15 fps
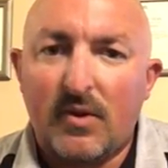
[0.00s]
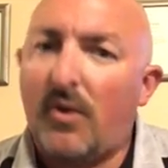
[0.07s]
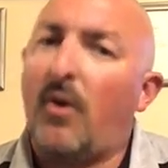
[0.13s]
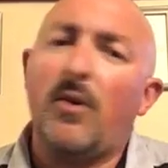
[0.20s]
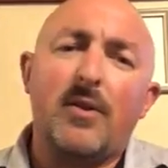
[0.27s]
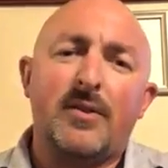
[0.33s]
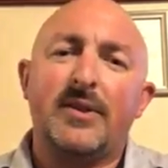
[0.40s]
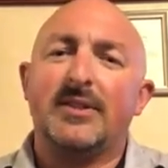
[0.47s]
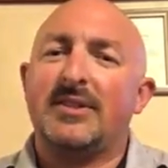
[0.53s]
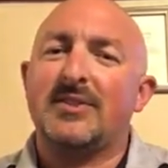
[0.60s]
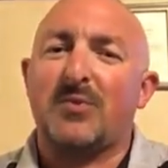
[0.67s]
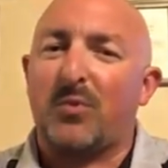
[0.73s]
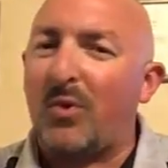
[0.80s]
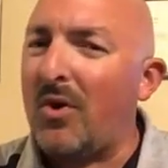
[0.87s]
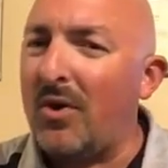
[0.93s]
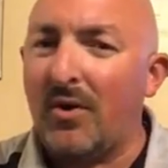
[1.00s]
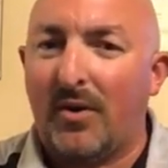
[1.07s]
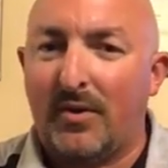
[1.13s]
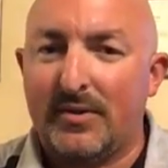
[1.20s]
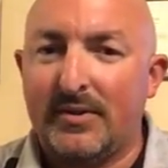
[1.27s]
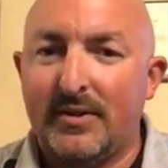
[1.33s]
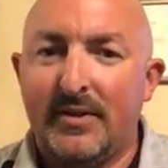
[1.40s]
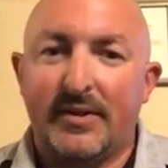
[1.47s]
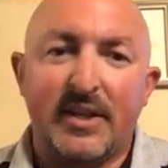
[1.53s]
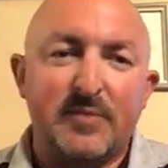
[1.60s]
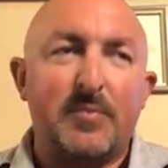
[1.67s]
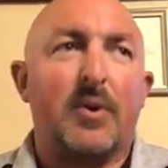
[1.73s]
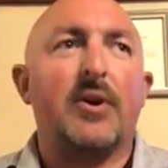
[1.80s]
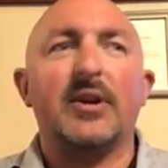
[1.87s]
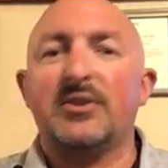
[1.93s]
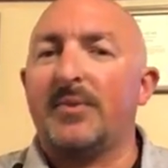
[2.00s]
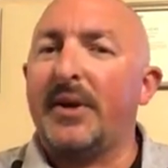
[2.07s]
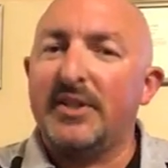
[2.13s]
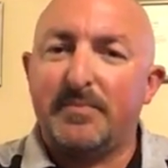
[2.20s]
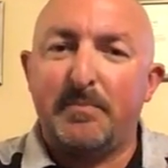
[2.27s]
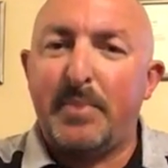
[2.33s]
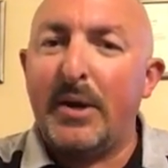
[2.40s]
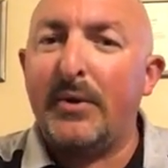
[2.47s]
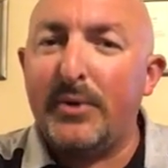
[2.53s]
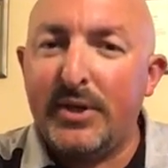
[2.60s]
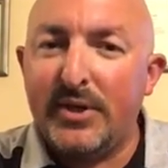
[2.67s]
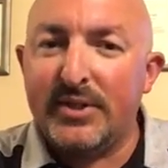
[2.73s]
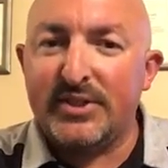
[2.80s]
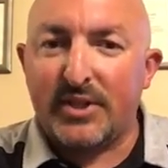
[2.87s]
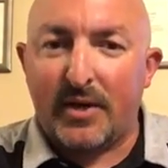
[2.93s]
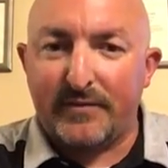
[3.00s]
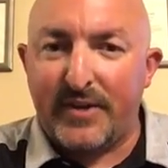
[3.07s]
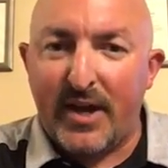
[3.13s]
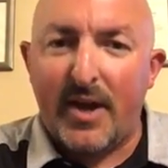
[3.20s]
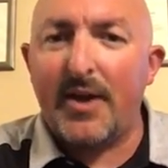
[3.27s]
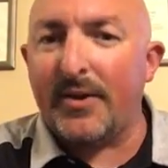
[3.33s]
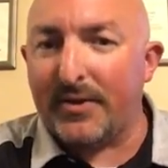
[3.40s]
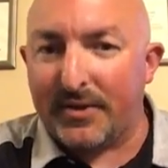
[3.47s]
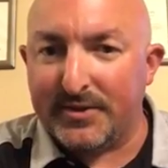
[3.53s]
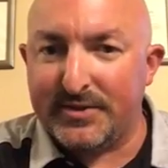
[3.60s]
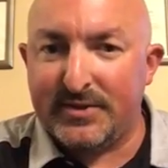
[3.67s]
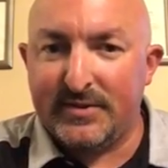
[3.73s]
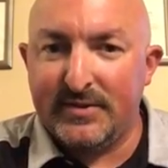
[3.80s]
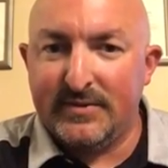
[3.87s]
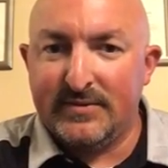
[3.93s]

All of this is wrong. These parties raise billions of dollars